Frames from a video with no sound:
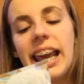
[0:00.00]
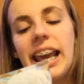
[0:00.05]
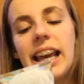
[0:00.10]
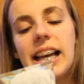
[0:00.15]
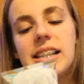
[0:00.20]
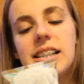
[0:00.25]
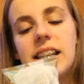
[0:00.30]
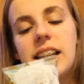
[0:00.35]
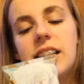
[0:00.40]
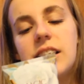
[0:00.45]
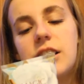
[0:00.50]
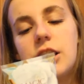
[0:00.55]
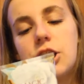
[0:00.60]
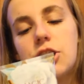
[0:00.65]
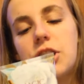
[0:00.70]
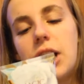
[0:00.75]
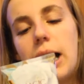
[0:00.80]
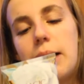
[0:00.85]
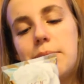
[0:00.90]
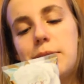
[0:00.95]
and it is
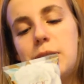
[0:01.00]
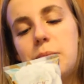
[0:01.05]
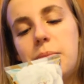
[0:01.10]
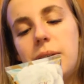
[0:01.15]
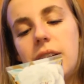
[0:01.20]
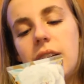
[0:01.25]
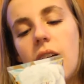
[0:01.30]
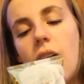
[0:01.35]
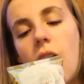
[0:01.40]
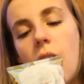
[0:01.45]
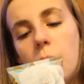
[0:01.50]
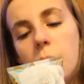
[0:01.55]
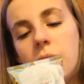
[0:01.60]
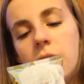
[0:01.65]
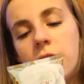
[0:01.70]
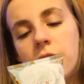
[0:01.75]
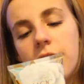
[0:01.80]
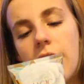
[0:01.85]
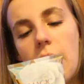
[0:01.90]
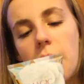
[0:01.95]
described to be
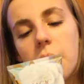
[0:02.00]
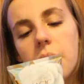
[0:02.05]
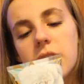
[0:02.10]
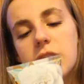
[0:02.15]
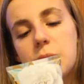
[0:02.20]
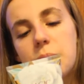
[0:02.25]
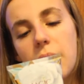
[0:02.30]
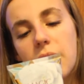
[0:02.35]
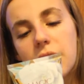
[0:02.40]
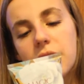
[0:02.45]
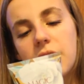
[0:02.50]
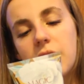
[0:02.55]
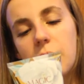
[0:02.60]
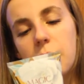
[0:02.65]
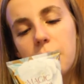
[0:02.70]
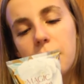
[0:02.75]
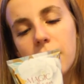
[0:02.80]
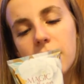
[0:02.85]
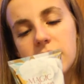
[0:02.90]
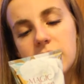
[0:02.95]
almond flour,
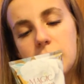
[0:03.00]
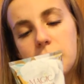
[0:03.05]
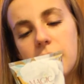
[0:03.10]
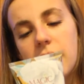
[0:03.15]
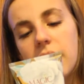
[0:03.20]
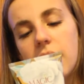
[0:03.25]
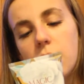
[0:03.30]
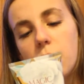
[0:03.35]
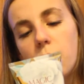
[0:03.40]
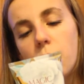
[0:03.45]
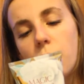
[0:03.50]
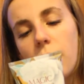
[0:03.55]
sparkling persimmon,